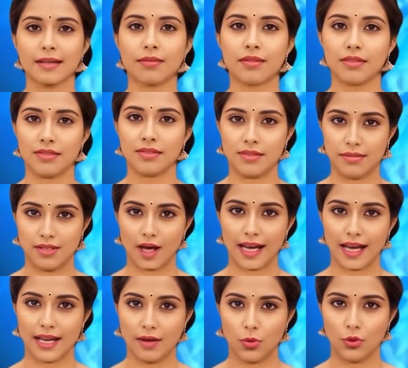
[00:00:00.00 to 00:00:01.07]
Lisa,
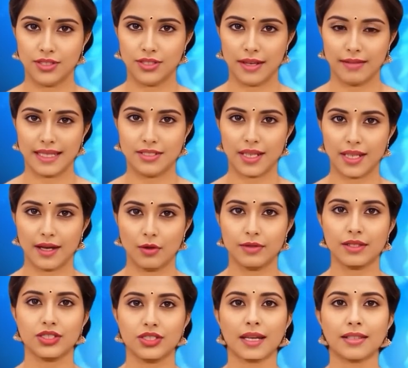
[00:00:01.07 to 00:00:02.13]
is not
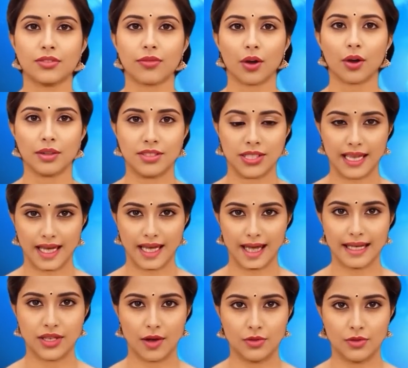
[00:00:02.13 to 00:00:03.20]
a real person.
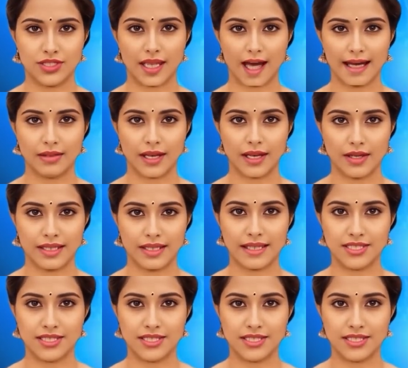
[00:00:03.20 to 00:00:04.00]
It's